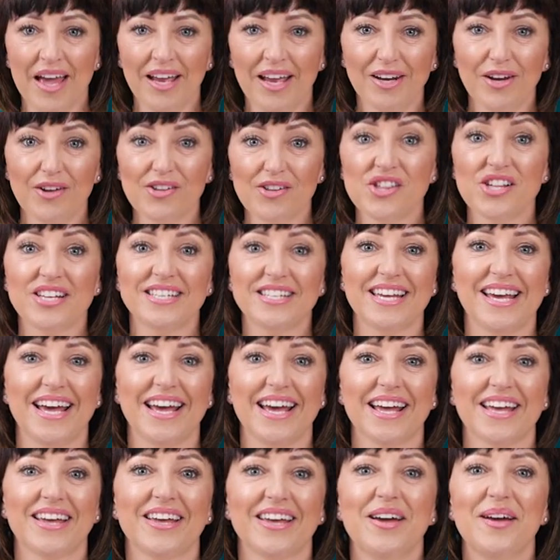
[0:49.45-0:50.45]

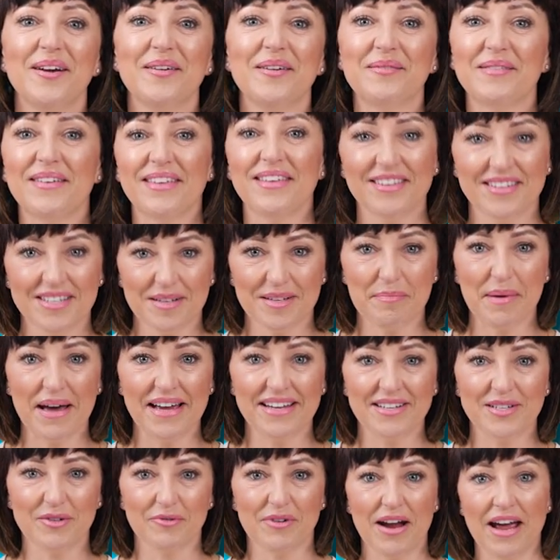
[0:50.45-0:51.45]
Logitech. With
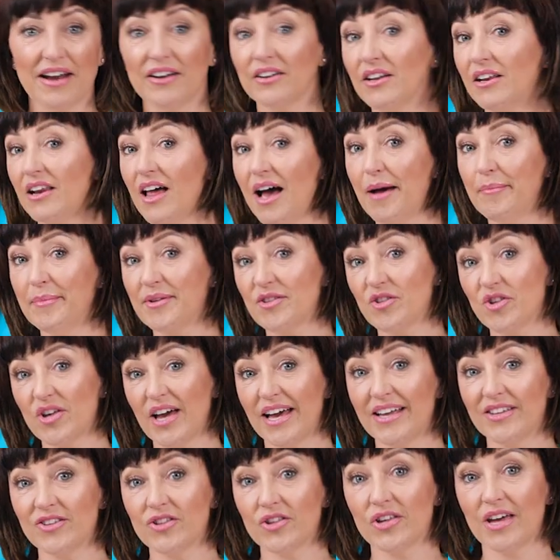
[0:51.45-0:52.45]
debate around climate
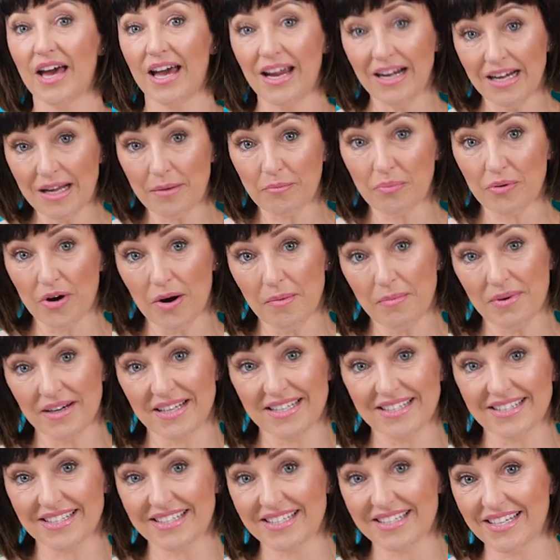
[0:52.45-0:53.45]
change gaining
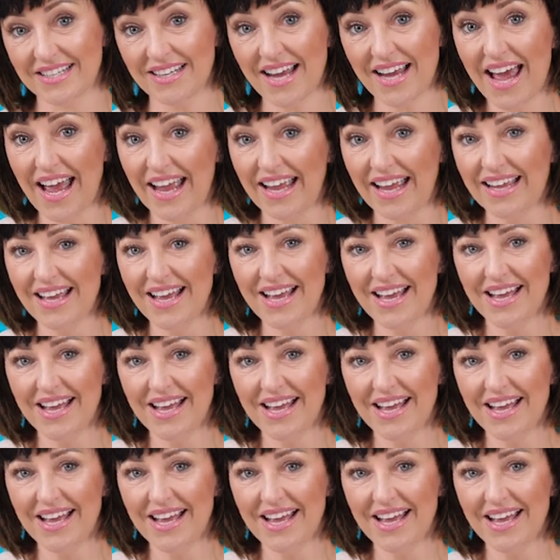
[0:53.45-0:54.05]
prominence today,